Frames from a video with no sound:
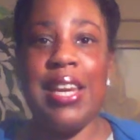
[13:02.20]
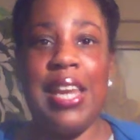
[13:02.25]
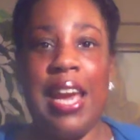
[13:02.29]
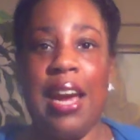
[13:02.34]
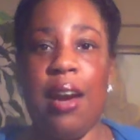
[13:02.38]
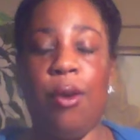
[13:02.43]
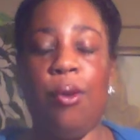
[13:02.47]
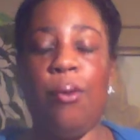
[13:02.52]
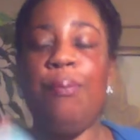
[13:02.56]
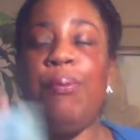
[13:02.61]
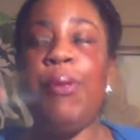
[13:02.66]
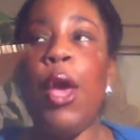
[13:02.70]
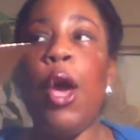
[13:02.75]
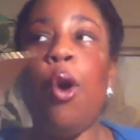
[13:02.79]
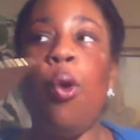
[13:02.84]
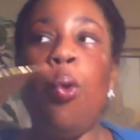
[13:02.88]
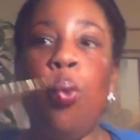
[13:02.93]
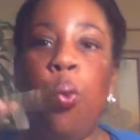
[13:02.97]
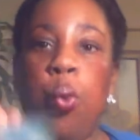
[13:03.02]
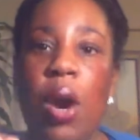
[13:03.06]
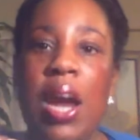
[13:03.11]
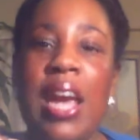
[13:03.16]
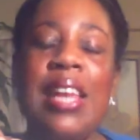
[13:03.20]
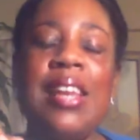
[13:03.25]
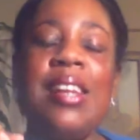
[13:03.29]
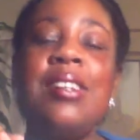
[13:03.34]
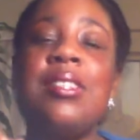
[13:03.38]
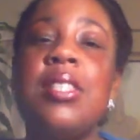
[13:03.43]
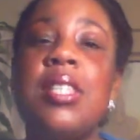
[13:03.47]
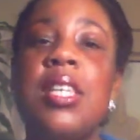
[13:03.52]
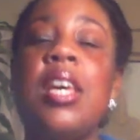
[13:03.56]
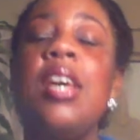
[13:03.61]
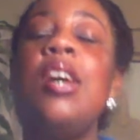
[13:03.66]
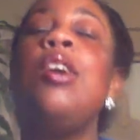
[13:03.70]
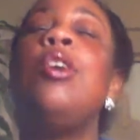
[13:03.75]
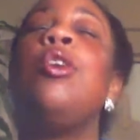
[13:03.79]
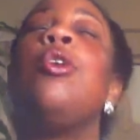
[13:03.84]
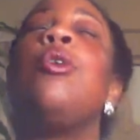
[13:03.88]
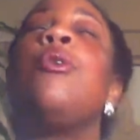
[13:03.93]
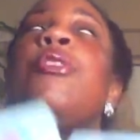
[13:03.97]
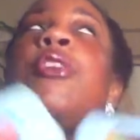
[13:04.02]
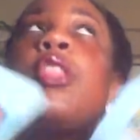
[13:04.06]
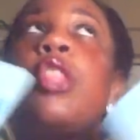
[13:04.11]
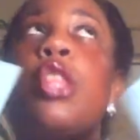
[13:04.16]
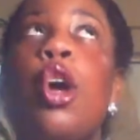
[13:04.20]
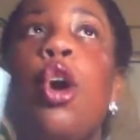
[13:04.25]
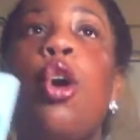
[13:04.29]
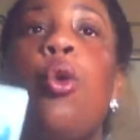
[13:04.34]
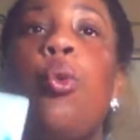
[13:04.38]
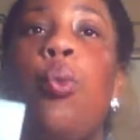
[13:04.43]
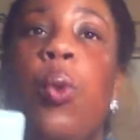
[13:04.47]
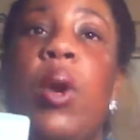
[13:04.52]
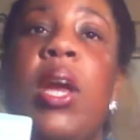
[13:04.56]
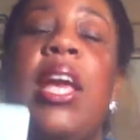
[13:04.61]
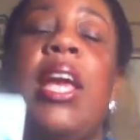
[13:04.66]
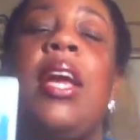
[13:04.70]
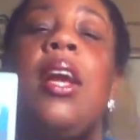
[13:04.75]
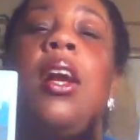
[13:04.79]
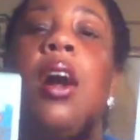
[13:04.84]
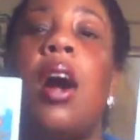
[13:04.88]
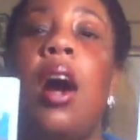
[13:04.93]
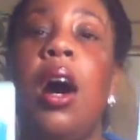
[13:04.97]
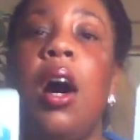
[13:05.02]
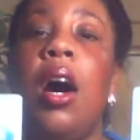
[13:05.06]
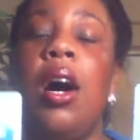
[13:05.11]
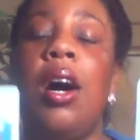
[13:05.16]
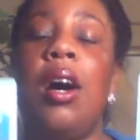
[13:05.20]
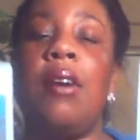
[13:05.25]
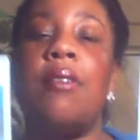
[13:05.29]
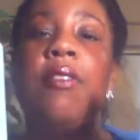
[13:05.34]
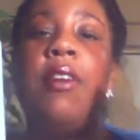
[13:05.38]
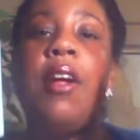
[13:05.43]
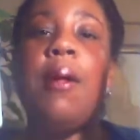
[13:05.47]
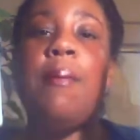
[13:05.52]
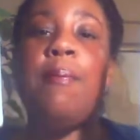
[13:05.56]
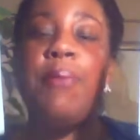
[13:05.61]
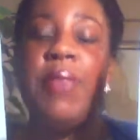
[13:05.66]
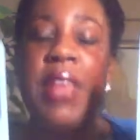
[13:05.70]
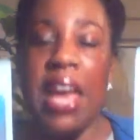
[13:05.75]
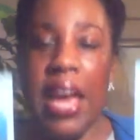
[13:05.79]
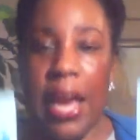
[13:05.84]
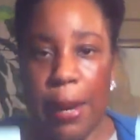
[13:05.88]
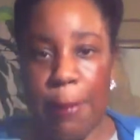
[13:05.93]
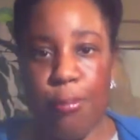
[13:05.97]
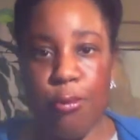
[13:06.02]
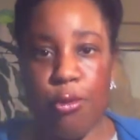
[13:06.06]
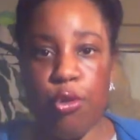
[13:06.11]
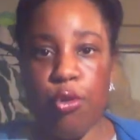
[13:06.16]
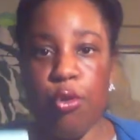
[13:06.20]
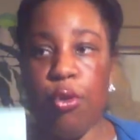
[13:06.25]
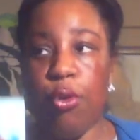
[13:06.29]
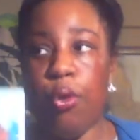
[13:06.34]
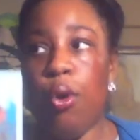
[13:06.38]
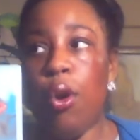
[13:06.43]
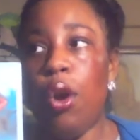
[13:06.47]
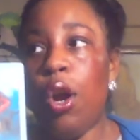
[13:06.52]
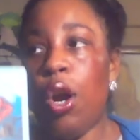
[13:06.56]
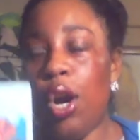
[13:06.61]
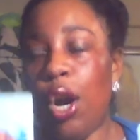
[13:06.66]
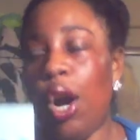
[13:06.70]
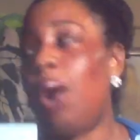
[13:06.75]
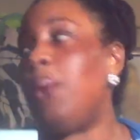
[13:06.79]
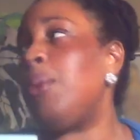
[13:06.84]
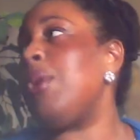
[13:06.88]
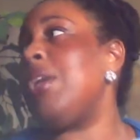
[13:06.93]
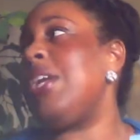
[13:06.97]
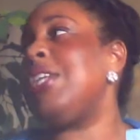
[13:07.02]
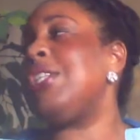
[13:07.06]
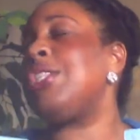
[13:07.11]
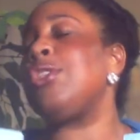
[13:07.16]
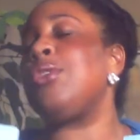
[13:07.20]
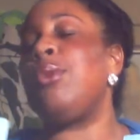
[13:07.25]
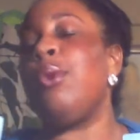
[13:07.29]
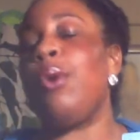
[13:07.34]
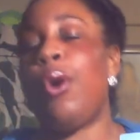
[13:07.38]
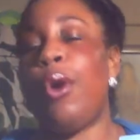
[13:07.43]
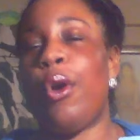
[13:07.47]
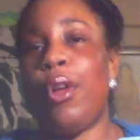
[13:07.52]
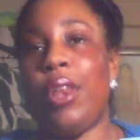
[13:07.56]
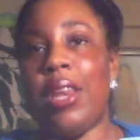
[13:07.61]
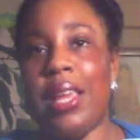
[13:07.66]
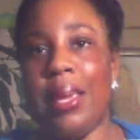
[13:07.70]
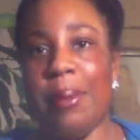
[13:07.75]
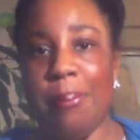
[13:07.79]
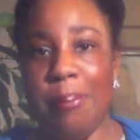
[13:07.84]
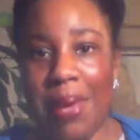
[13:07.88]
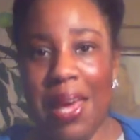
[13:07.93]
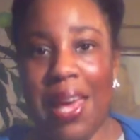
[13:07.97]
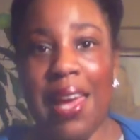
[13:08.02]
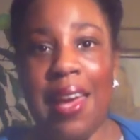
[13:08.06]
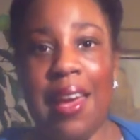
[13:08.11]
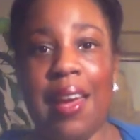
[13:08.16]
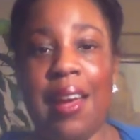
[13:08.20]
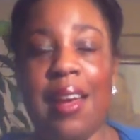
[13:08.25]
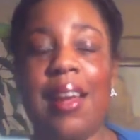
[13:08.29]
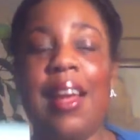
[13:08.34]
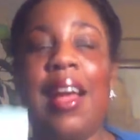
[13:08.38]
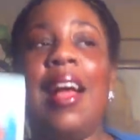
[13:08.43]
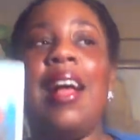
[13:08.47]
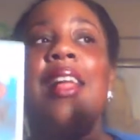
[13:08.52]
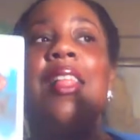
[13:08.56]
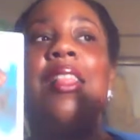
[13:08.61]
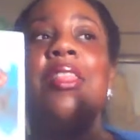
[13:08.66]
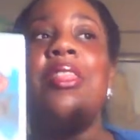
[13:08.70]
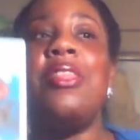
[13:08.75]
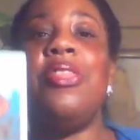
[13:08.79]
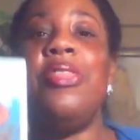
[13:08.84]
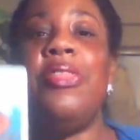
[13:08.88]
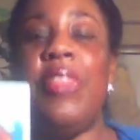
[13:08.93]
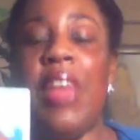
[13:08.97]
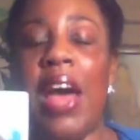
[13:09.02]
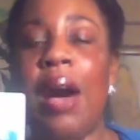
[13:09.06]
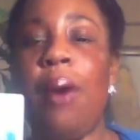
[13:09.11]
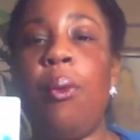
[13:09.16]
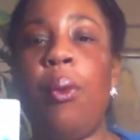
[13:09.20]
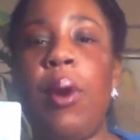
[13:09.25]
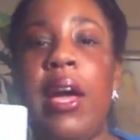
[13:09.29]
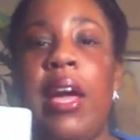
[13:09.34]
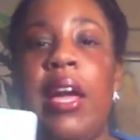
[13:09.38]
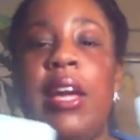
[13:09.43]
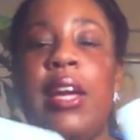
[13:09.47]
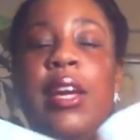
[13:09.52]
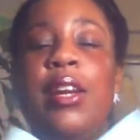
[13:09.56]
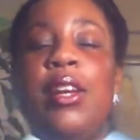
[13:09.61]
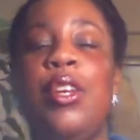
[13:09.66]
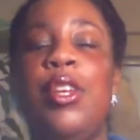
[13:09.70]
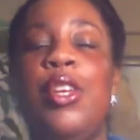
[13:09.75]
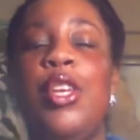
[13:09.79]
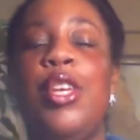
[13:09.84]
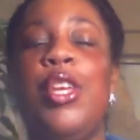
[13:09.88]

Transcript: now. Wait until the third week of April, going into early May. That way,